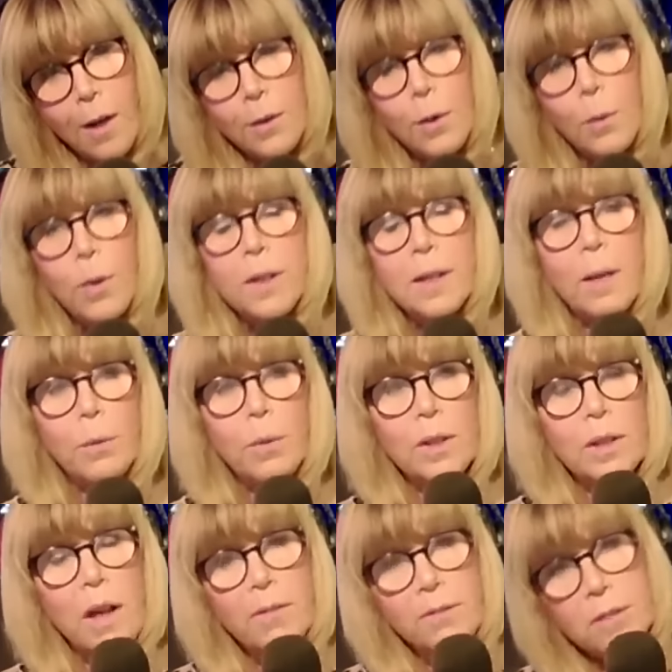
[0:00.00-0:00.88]
The one that
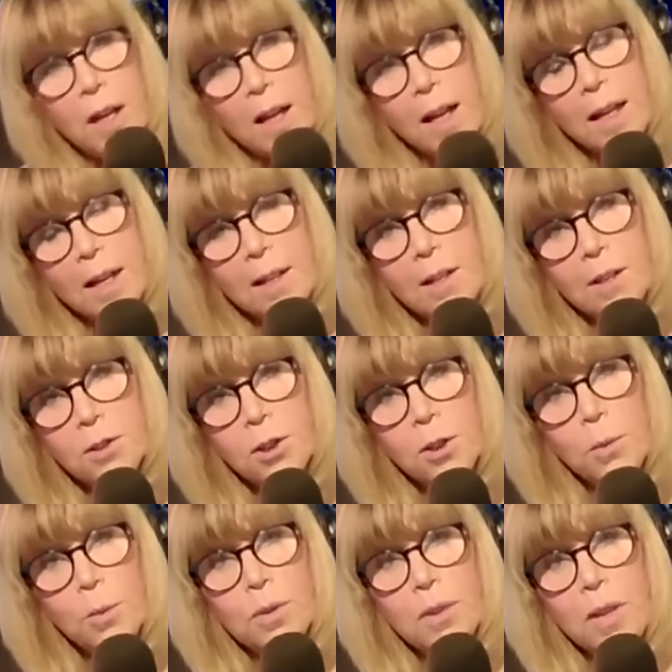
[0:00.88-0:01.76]
we love to hate because
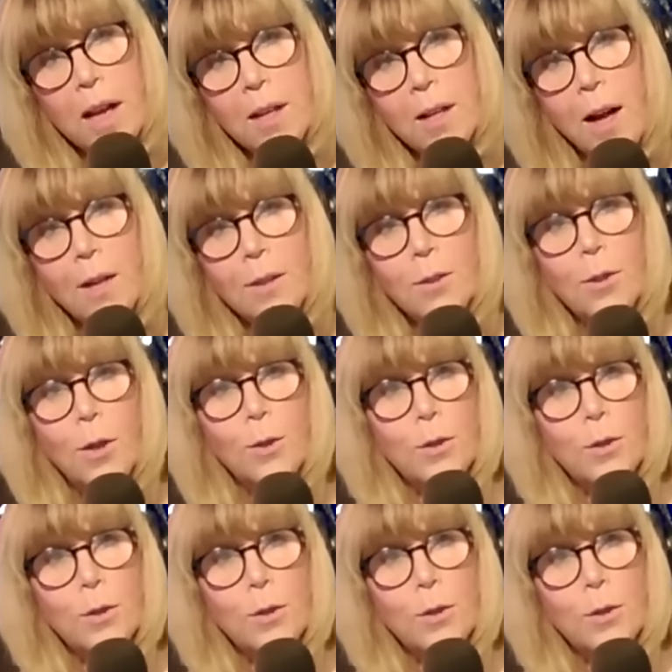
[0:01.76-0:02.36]
she was like so